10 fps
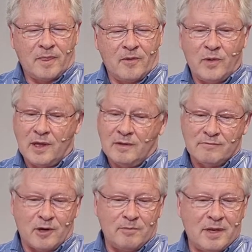Well,
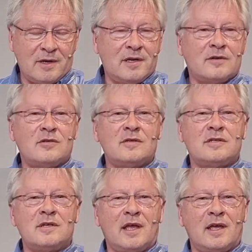our benediction
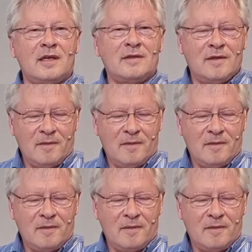today